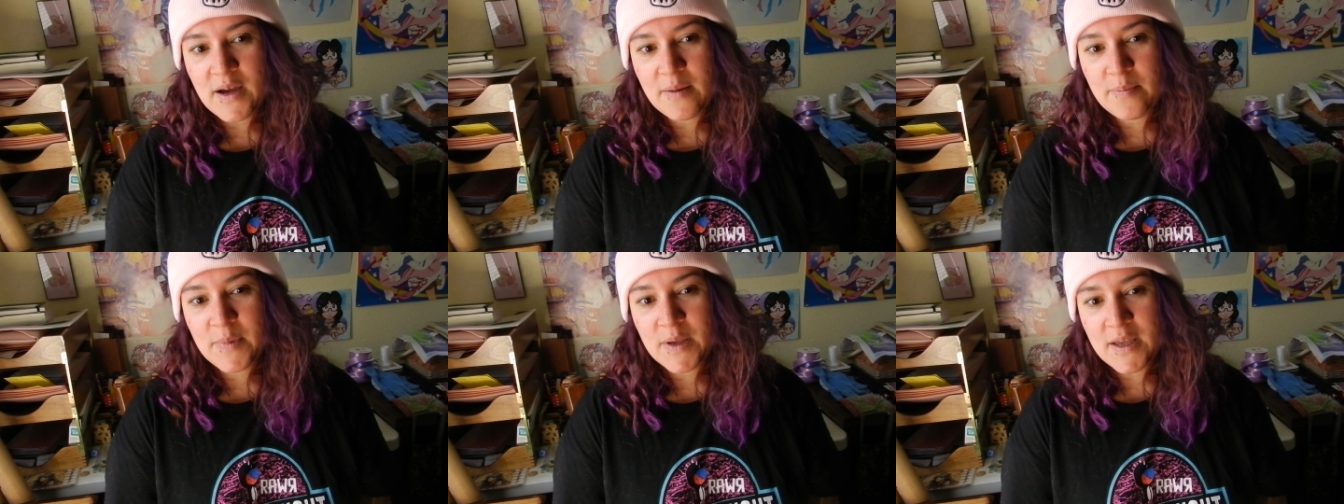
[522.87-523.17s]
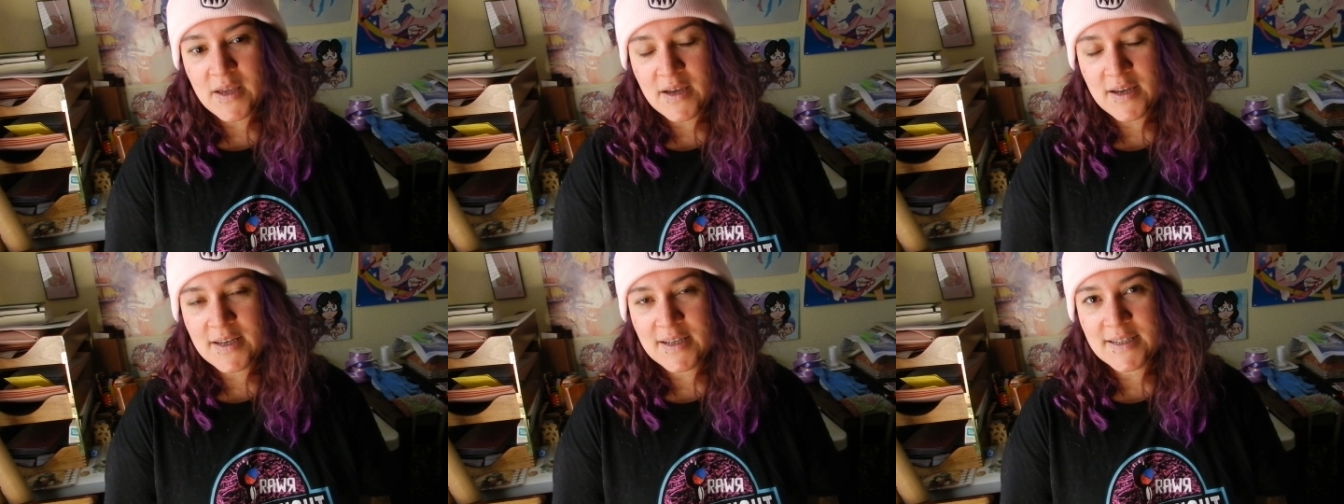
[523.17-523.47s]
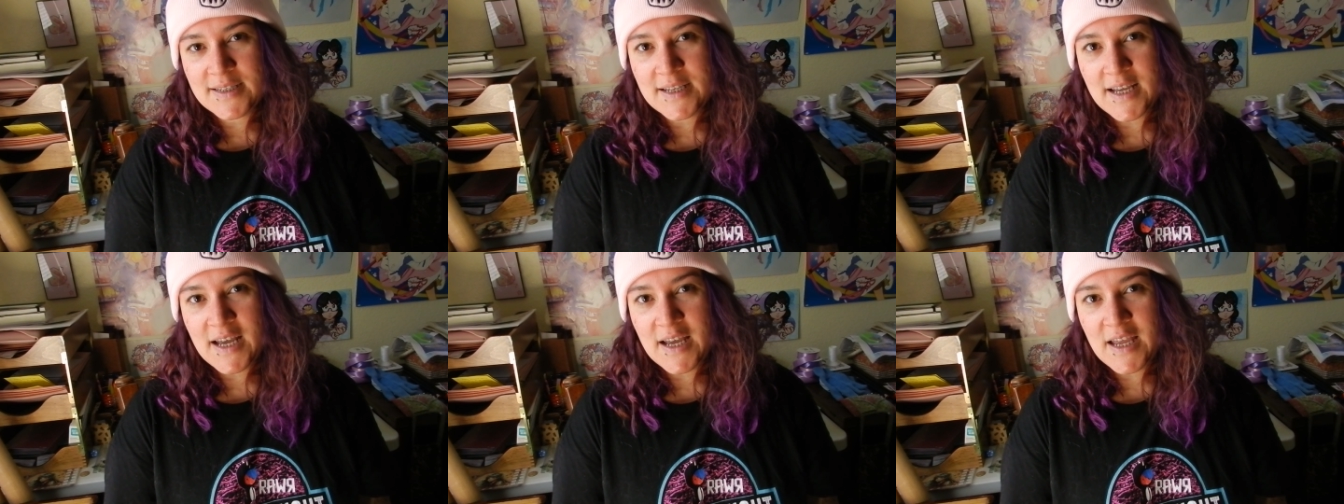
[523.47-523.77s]

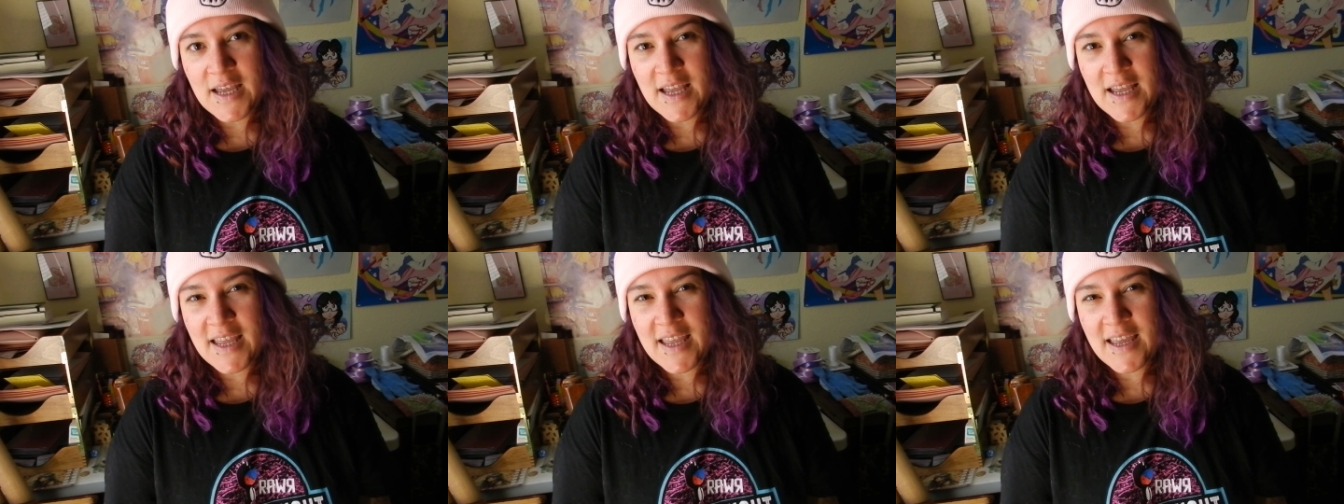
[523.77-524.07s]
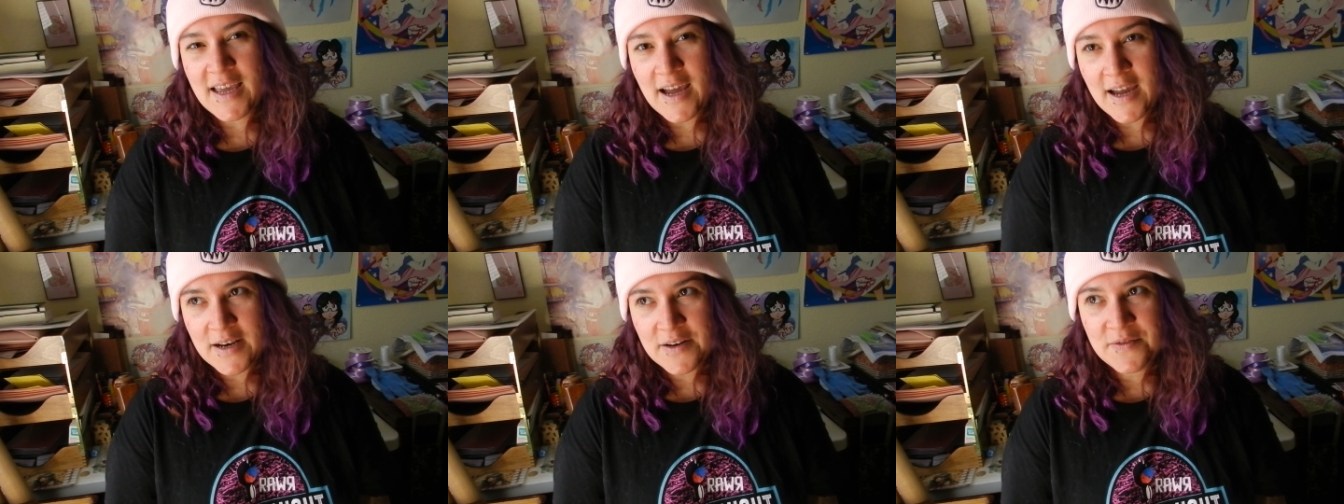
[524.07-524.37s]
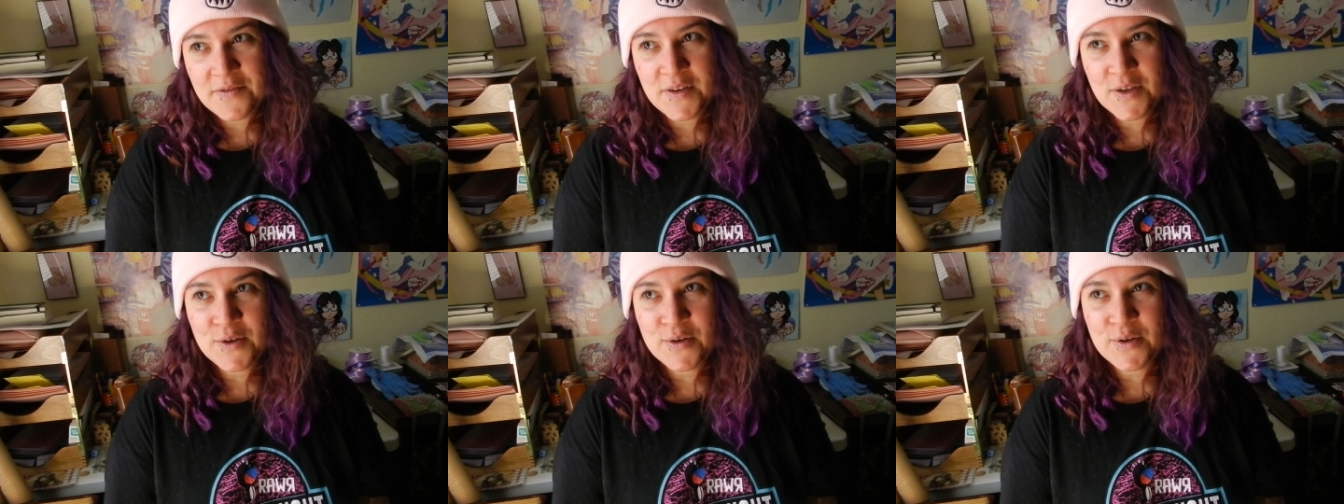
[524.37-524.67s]
because I kind
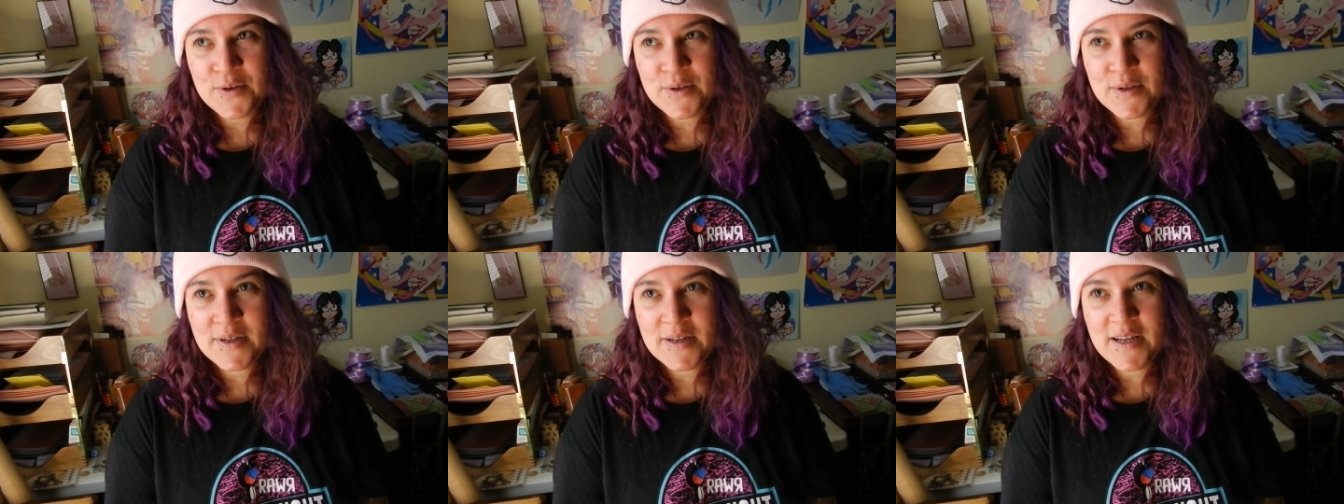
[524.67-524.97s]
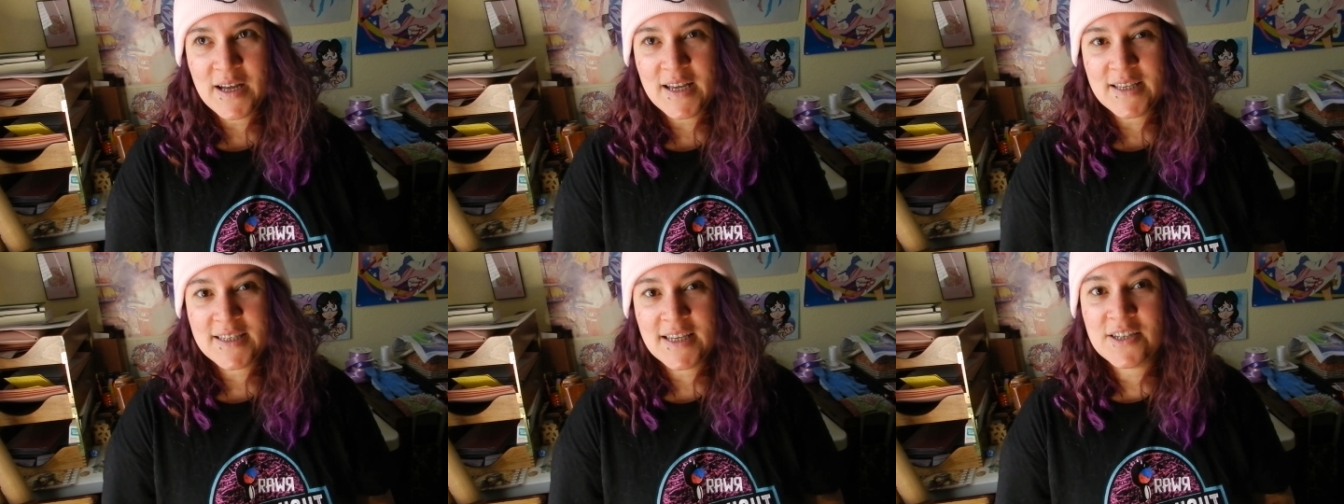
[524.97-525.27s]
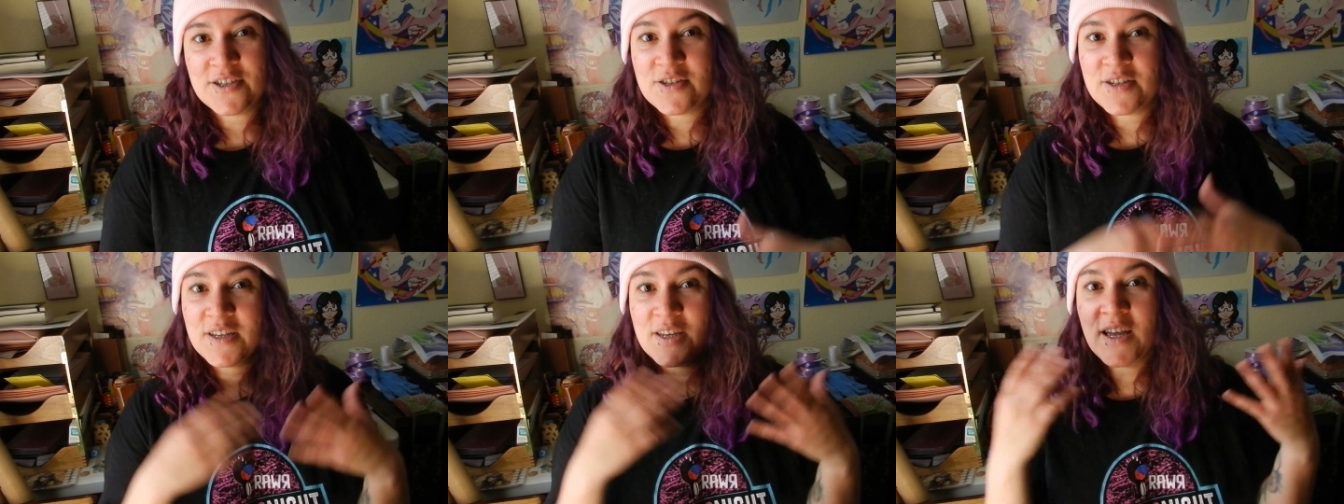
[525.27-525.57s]
of feel,
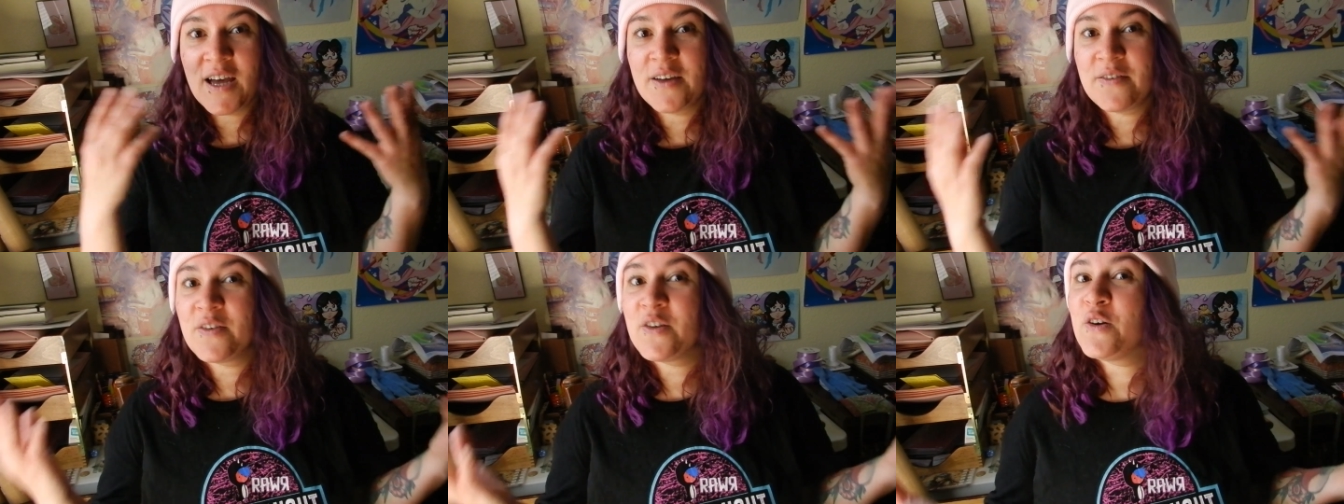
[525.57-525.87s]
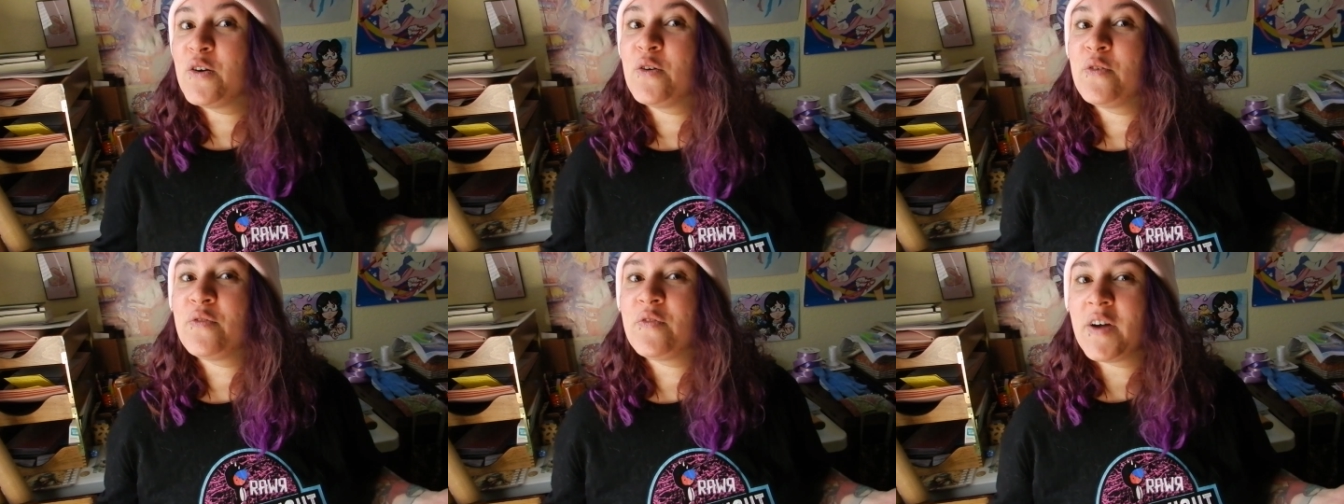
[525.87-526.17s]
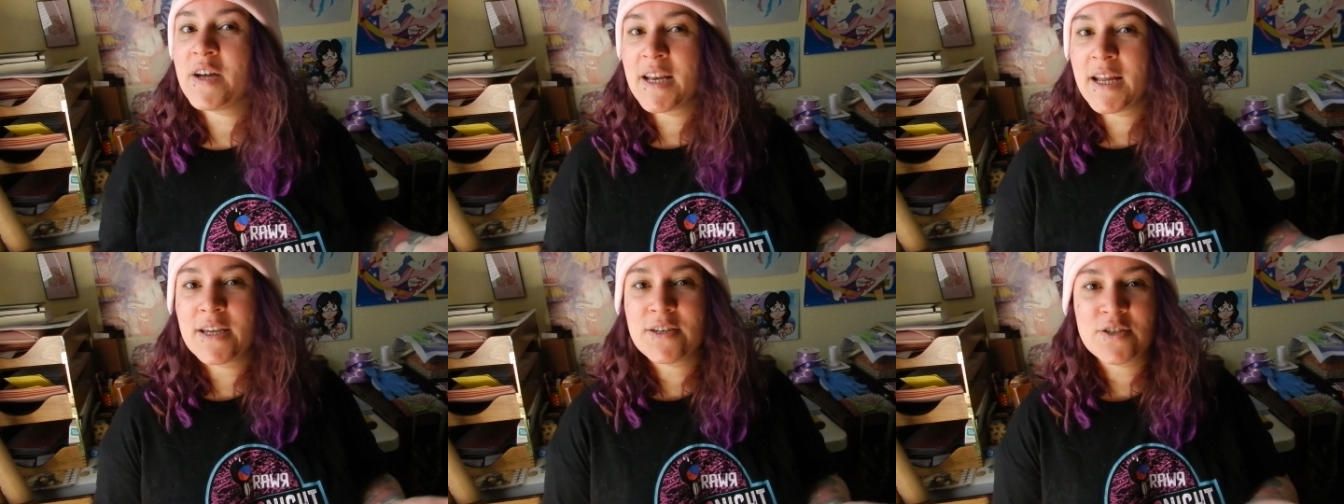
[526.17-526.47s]
essentially, I feel
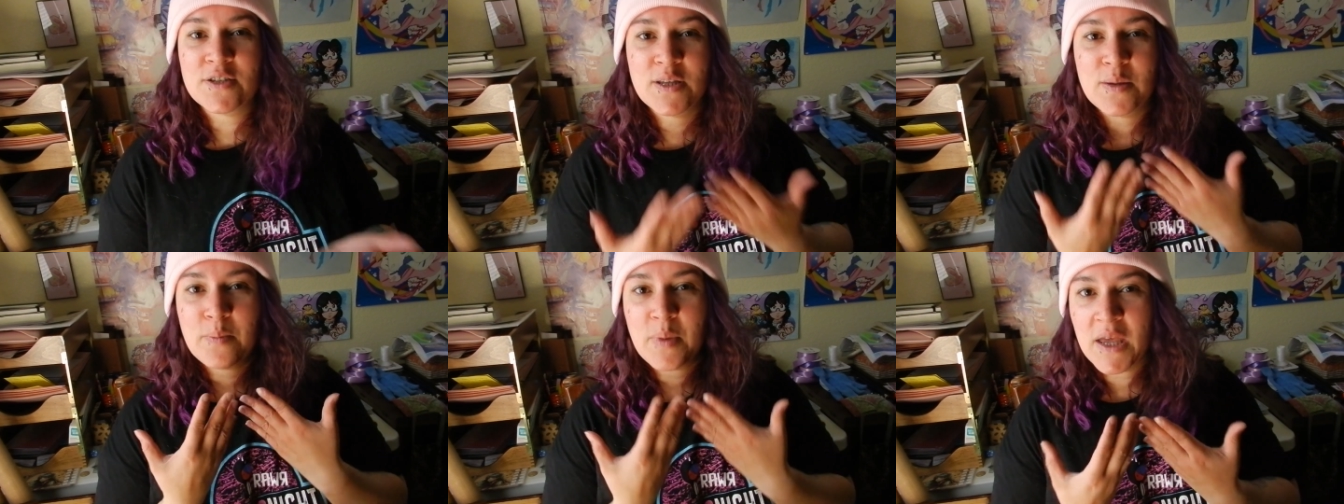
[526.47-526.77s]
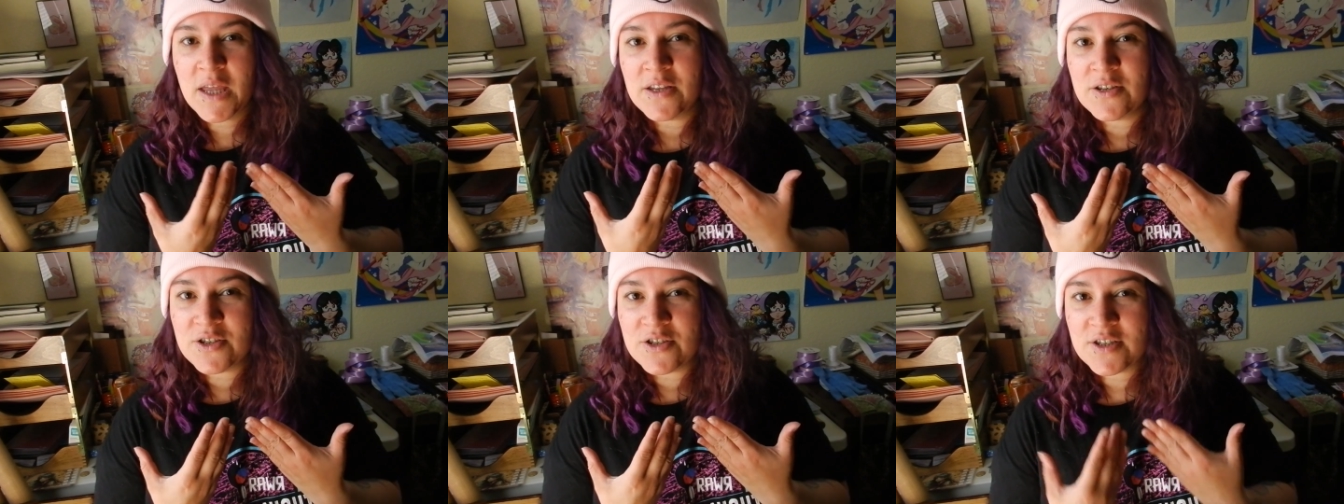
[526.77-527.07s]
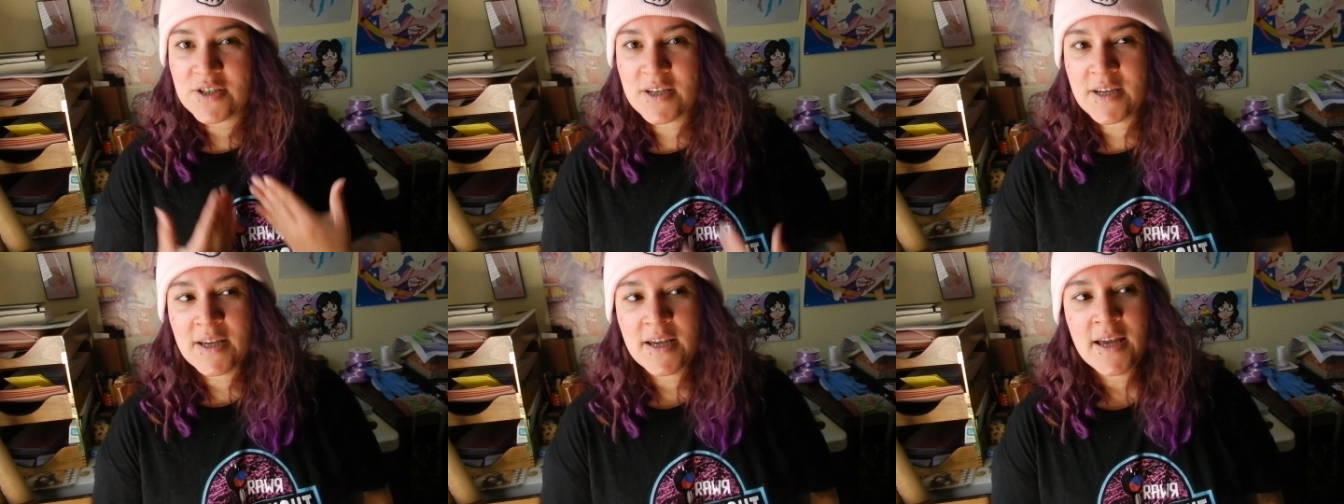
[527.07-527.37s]
financially pinched.